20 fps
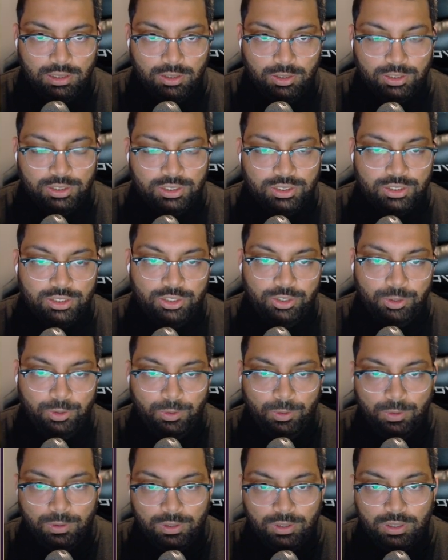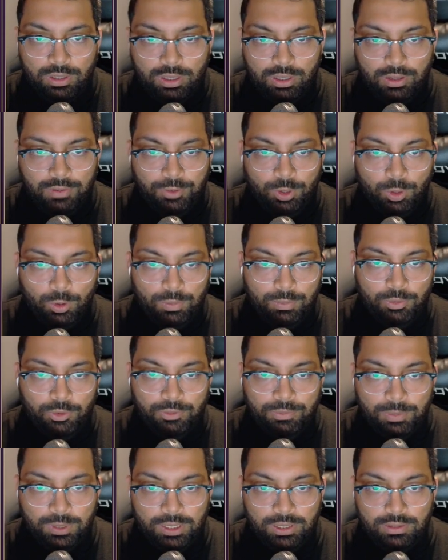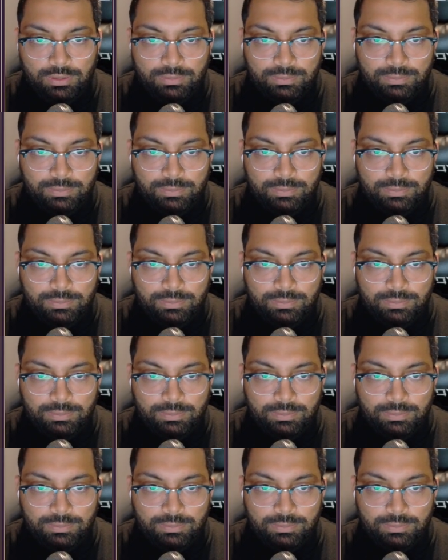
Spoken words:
Costs 2 of your movement.